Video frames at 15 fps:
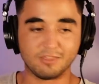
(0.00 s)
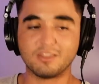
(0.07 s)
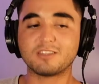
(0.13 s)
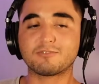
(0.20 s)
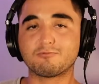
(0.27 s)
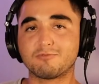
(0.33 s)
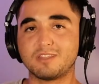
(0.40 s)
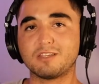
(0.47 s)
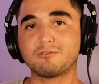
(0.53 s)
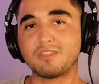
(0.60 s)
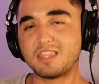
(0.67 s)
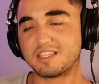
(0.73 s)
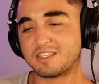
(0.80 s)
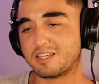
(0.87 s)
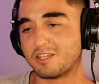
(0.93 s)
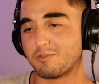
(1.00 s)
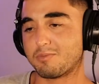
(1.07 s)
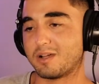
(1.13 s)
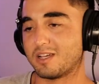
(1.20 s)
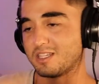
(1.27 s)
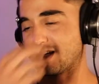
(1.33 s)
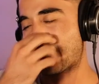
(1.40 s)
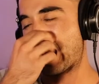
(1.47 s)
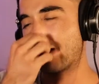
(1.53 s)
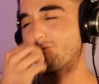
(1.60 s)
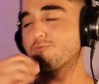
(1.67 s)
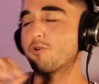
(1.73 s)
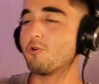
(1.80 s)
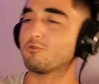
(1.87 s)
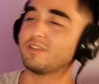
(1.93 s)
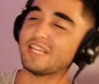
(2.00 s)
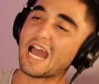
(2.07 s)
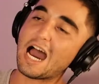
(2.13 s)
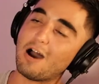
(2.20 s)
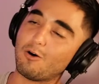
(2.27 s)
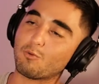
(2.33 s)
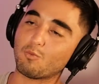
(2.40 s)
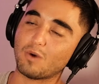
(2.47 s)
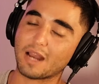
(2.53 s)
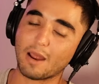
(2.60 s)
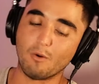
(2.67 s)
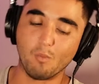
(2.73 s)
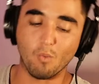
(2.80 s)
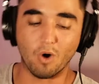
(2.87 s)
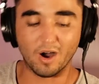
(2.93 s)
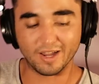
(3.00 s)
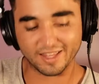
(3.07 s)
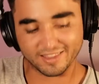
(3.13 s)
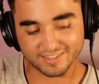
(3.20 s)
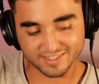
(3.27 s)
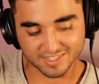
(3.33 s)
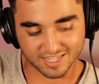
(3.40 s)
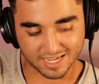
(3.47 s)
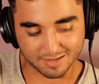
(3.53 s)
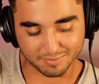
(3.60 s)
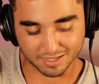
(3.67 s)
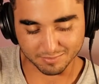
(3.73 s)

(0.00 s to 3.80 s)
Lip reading: This other part is like I wrote down what I wanted to say,